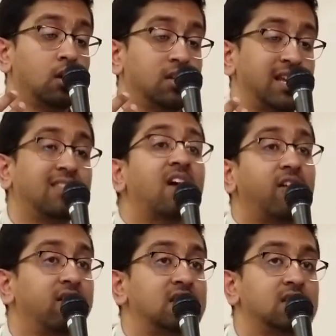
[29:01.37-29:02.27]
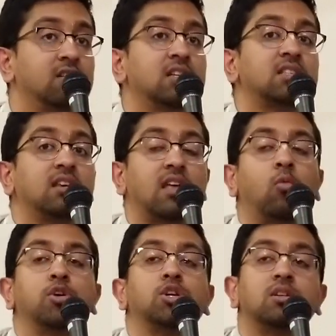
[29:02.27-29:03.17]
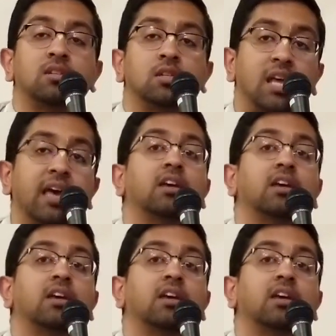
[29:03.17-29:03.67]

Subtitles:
take that very seriously, that we should take